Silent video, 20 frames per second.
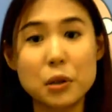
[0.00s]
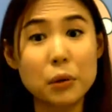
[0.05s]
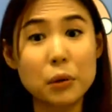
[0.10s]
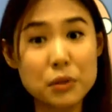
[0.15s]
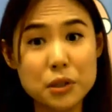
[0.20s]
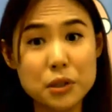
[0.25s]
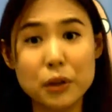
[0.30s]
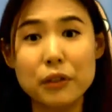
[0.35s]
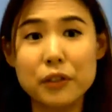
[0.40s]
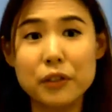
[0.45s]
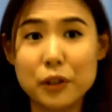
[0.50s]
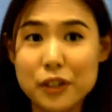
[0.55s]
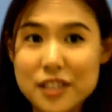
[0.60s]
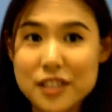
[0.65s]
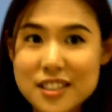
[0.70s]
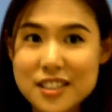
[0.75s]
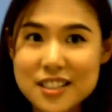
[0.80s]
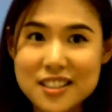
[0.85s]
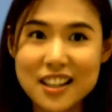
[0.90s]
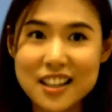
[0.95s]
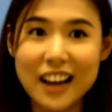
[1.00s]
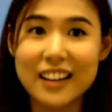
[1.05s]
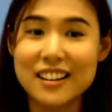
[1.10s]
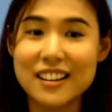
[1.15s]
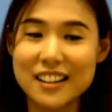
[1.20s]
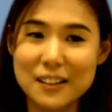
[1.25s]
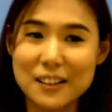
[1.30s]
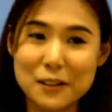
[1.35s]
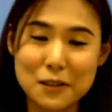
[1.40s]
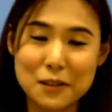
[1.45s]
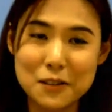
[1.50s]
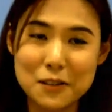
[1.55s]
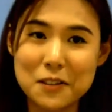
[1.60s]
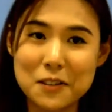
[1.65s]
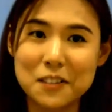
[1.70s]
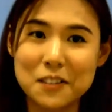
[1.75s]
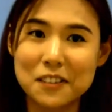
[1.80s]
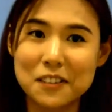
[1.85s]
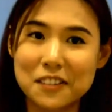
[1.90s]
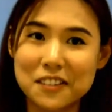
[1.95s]
So of course I need
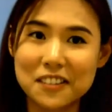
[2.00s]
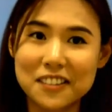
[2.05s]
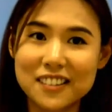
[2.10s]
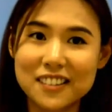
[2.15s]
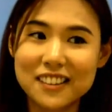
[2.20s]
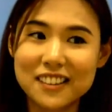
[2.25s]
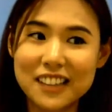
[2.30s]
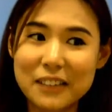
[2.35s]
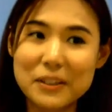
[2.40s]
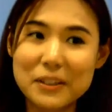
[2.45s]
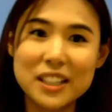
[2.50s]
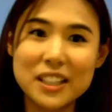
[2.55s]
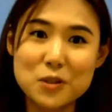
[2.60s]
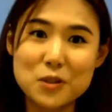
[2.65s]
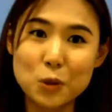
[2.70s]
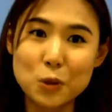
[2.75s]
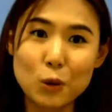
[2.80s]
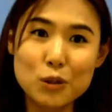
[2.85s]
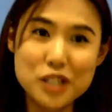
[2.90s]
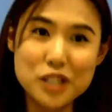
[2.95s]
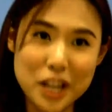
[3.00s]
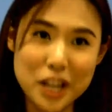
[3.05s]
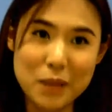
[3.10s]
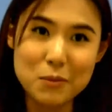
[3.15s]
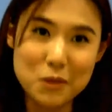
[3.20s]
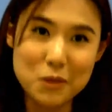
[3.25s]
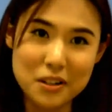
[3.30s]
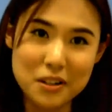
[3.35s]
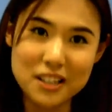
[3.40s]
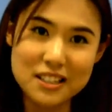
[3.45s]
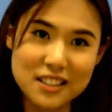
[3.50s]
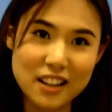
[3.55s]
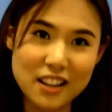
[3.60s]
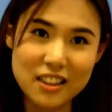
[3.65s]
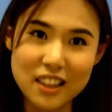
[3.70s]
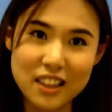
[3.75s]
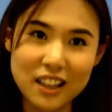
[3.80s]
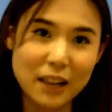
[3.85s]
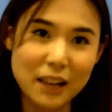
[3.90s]
to, I mean, there's no shame to this, I think.